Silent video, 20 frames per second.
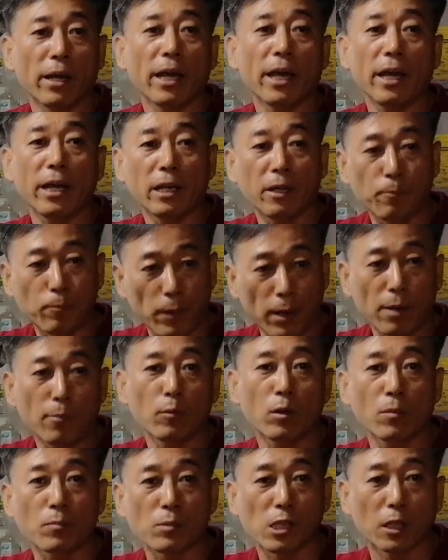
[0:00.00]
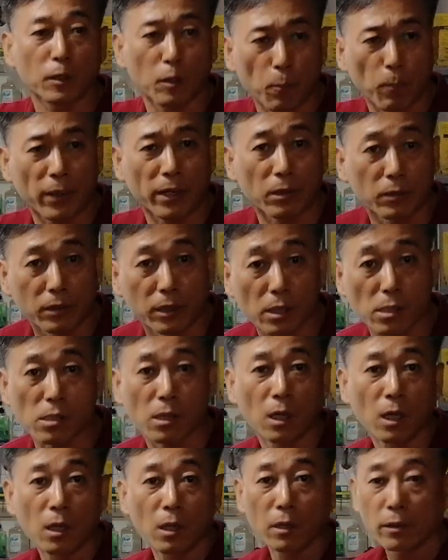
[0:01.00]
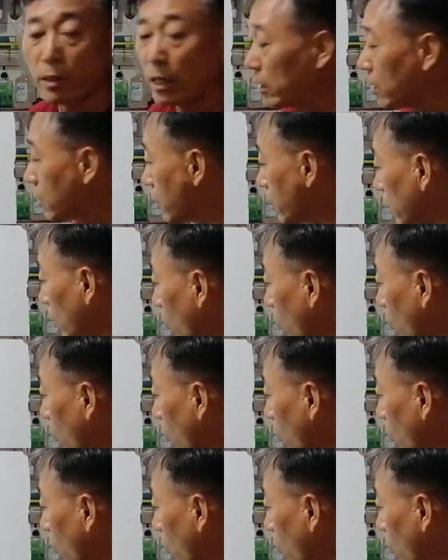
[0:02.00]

many problems and difficulties, that is